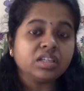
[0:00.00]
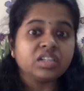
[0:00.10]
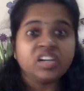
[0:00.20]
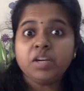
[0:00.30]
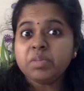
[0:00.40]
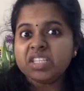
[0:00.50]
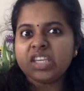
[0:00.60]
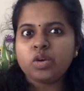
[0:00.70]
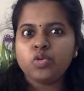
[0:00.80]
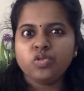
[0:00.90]
Let me
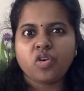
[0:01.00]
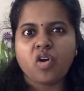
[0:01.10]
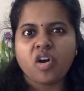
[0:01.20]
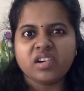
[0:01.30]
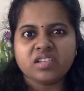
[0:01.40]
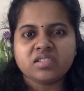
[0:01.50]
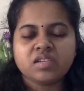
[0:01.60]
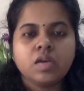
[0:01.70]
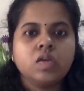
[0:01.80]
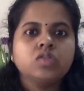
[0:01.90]
see who the god is.
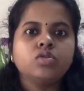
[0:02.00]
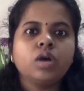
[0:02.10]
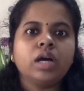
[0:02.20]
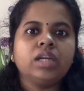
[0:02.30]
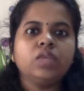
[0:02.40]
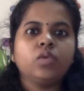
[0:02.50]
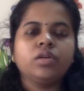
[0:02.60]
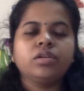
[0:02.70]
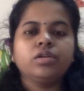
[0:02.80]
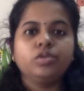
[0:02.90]
So Ali
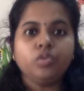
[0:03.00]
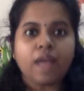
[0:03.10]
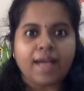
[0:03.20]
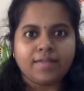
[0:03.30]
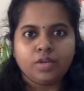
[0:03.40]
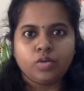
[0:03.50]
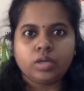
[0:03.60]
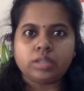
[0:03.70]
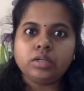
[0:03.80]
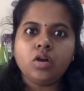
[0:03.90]
wanted to have a look
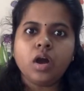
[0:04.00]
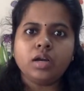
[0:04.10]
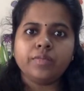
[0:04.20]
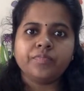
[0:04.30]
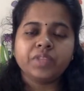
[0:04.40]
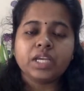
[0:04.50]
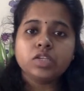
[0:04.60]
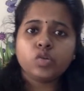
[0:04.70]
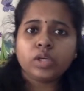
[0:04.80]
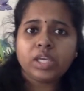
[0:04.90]
at the god.
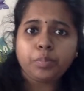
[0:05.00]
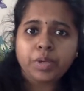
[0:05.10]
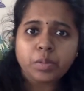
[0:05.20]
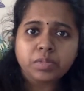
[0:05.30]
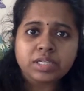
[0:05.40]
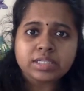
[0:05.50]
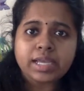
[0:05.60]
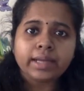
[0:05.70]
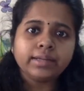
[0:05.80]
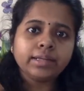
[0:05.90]
So he peeped
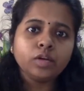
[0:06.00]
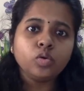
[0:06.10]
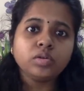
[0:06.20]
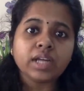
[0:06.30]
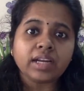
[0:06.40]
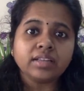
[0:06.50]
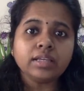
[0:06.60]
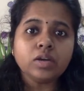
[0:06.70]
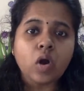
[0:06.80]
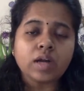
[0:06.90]
inside and he looked at the
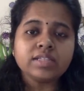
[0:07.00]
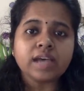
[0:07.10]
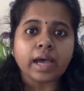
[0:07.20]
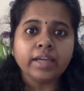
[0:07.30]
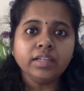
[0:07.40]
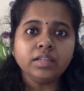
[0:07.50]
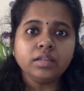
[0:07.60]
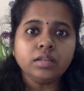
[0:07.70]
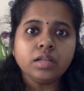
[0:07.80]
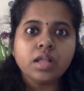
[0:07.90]
god's idol
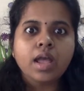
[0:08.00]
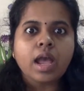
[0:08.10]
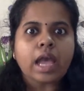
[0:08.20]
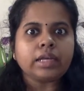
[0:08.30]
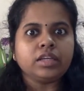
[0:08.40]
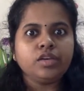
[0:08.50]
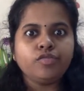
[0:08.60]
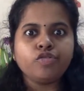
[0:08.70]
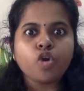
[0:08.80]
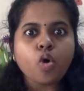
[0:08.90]
and he
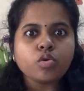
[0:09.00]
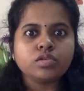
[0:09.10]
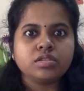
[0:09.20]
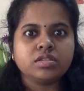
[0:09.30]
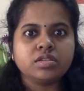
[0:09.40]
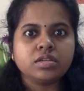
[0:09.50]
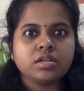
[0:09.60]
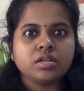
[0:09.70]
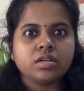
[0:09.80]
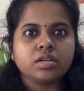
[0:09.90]
froze.
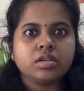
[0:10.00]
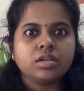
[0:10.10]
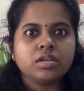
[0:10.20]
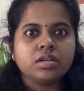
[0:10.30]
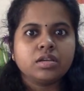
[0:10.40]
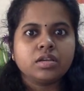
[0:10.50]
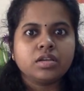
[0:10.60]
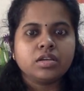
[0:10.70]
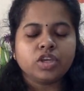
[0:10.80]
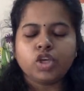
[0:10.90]

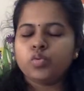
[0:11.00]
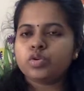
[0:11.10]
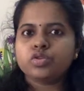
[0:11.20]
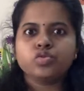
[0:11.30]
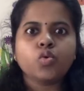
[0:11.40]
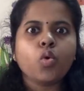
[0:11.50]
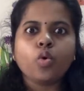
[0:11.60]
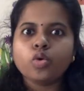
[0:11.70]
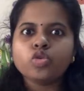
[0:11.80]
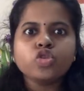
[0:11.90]
He was
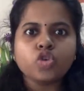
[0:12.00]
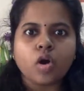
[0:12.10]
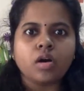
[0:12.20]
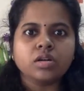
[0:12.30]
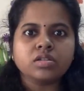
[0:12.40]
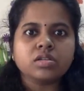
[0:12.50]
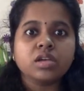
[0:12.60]
so shocked.